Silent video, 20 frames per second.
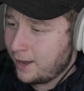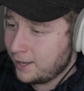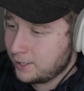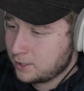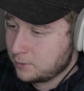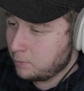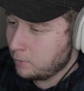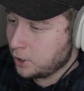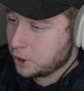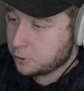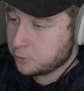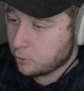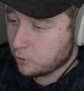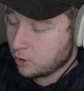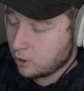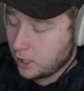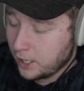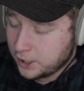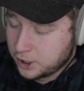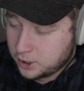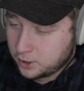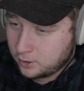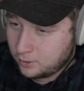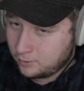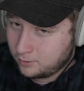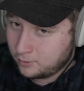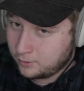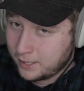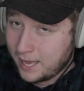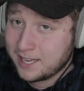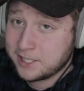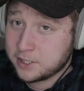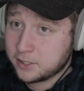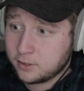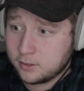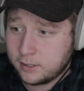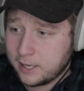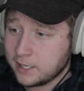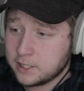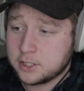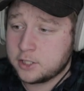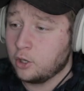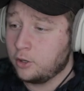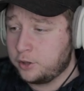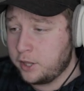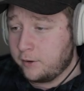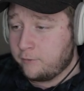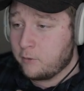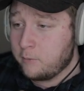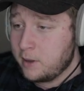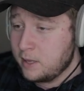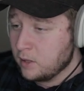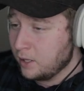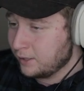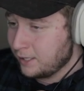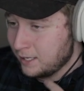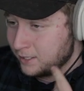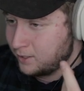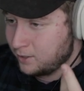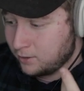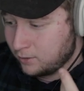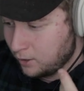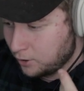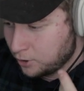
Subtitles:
It's much more. That's still a thing for me. Like that's a